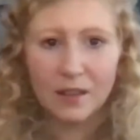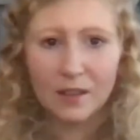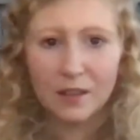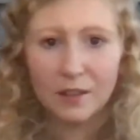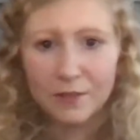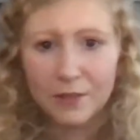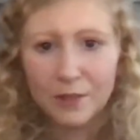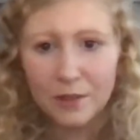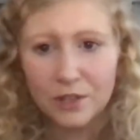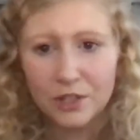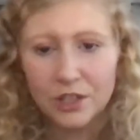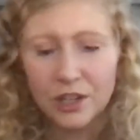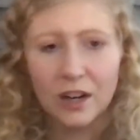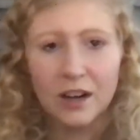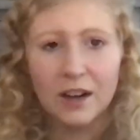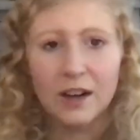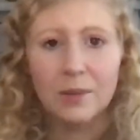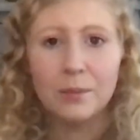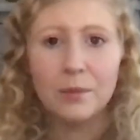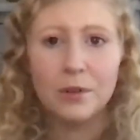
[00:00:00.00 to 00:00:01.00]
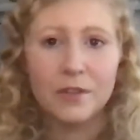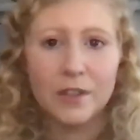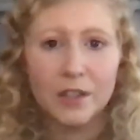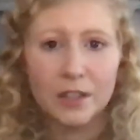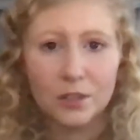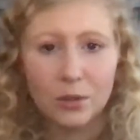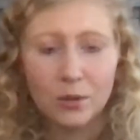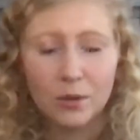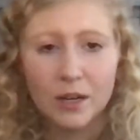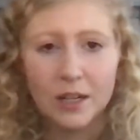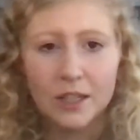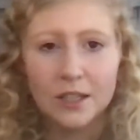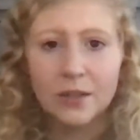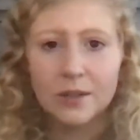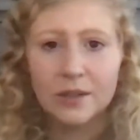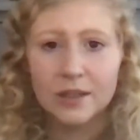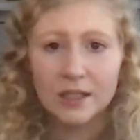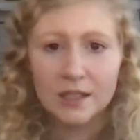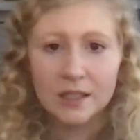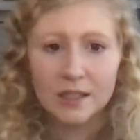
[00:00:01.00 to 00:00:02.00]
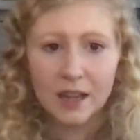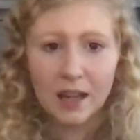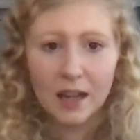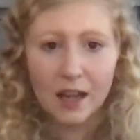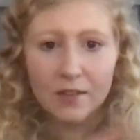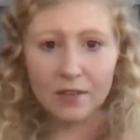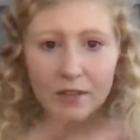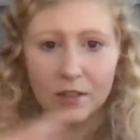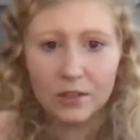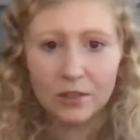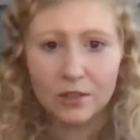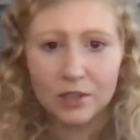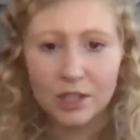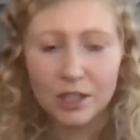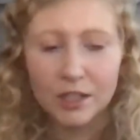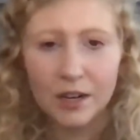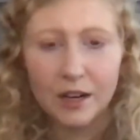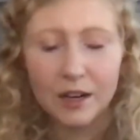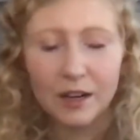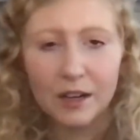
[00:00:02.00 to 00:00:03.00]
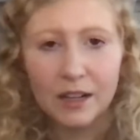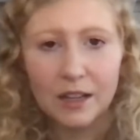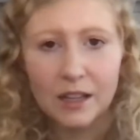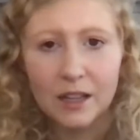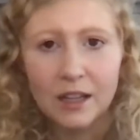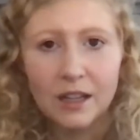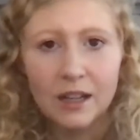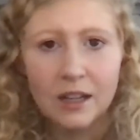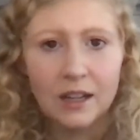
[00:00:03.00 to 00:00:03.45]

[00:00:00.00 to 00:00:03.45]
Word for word: the future moving towards. So it's this evolutionary,